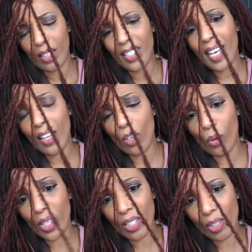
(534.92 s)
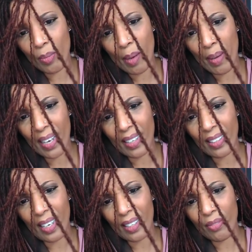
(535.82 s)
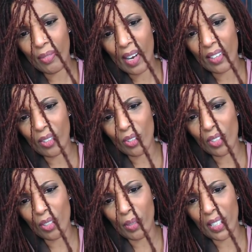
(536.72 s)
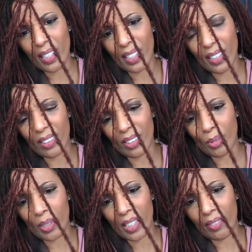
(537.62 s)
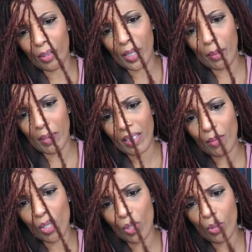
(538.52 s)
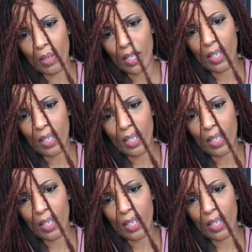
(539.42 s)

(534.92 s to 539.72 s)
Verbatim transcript: Yeah, the oysters, baby. I can fry those this weekend or whatever. We can make some soup.